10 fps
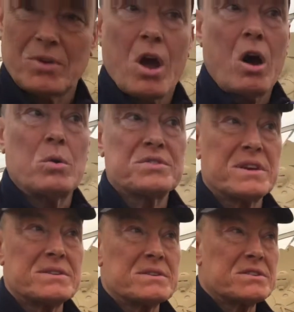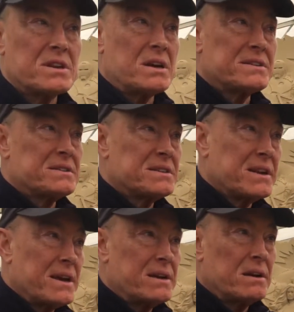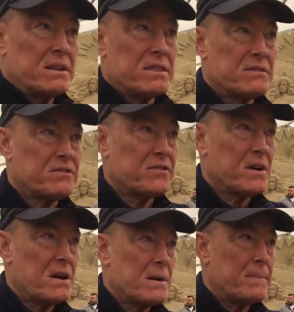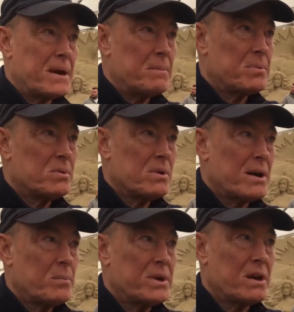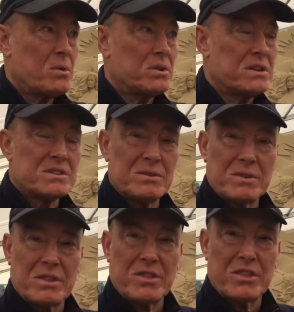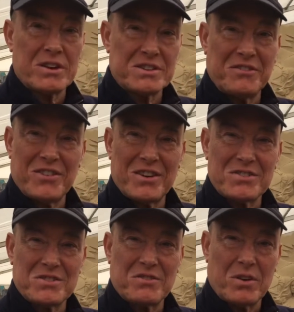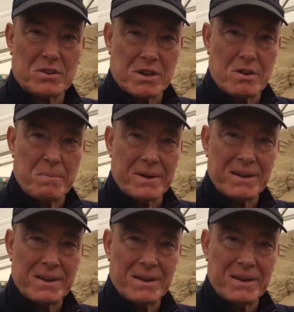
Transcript: Oh, season started today, 9th of April, and we go on until the 31st of October.